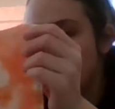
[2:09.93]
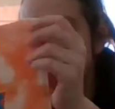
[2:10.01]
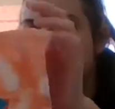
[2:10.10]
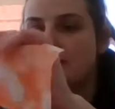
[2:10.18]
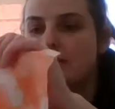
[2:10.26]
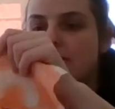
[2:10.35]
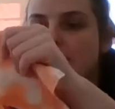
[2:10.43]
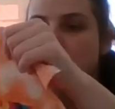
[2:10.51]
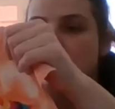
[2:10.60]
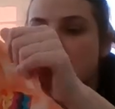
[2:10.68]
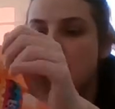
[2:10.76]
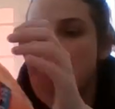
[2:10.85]
I started this
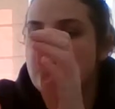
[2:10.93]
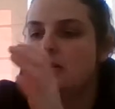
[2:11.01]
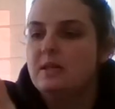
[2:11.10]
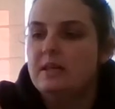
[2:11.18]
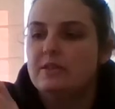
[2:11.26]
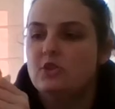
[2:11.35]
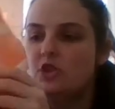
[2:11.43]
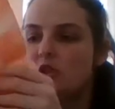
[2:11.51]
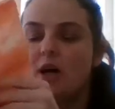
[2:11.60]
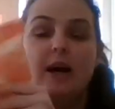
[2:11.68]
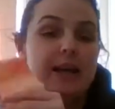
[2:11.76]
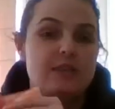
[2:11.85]
in Mania last year.
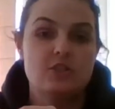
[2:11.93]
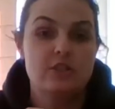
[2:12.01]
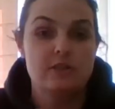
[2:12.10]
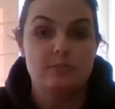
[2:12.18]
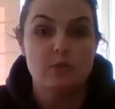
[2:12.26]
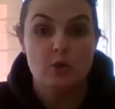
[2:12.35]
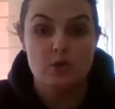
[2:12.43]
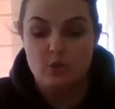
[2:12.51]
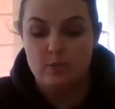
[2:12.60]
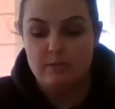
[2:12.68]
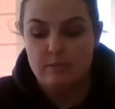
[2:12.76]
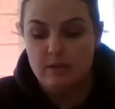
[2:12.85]
I actually am not
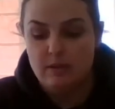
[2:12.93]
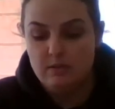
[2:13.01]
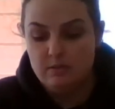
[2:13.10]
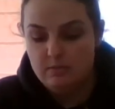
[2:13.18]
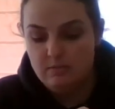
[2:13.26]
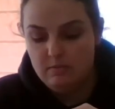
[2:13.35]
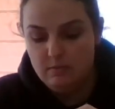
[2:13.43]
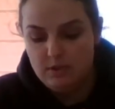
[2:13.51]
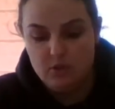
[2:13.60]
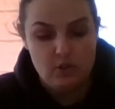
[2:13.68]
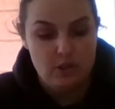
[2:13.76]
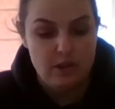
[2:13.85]
doing Mania
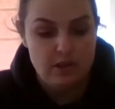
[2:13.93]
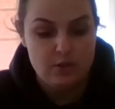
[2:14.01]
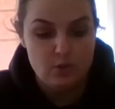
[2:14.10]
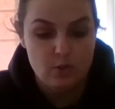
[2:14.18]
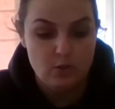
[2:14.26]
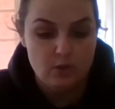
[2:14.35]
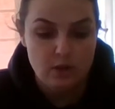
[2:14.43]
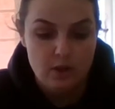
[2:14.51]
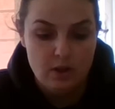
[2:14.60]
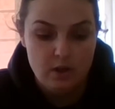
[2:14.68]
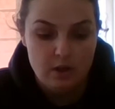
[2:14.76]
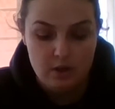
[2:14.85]
this year at all.
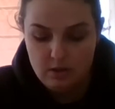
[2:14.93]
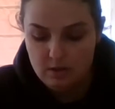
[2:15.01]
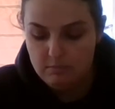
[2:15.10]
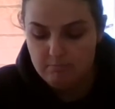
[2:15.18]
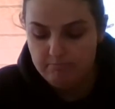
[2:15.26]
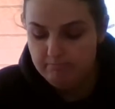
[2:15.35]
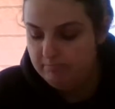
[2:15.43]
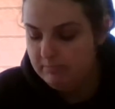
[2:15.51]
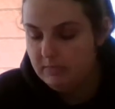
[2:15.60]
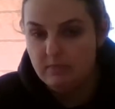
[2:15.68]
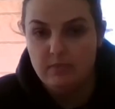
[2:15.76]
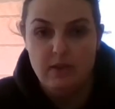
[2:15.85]

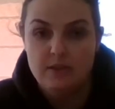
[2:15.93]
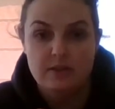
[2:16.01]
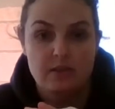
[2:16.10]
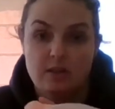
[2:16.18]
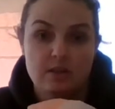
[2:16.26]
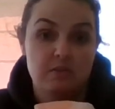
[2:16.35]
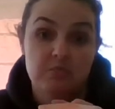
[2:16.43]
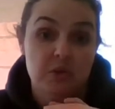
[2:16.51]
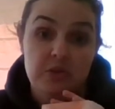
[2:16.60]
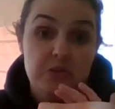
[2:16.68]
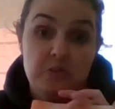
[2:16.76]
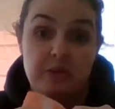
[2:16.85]
I decided I'm not
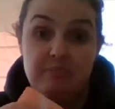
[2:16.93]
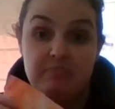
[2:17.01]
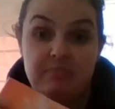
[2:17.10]
going to do it.